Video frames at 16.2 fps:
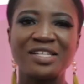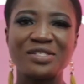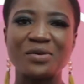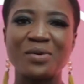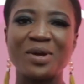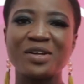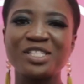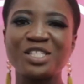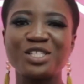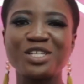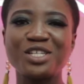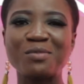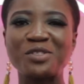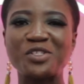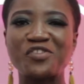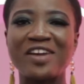So we're going to
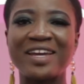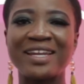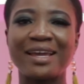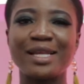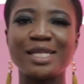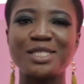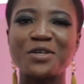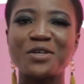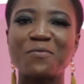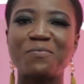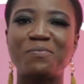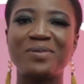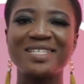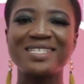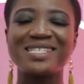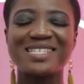jump straight into
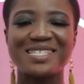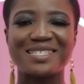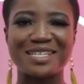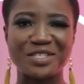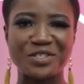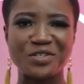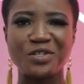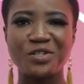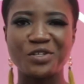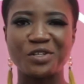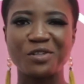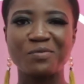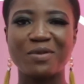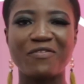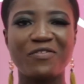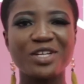business as
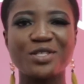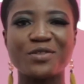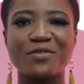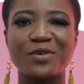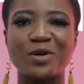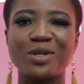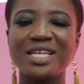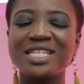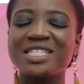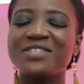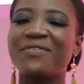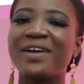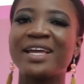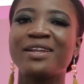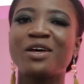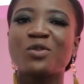usual, but first of all, let's
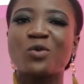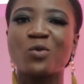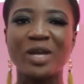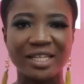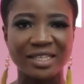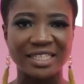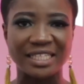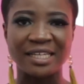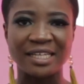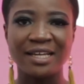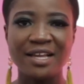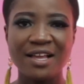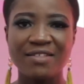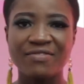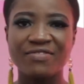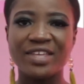find out quickly
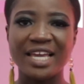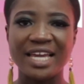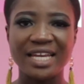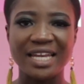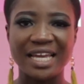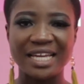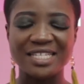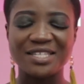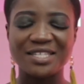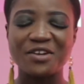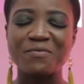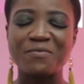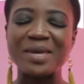the headlines that are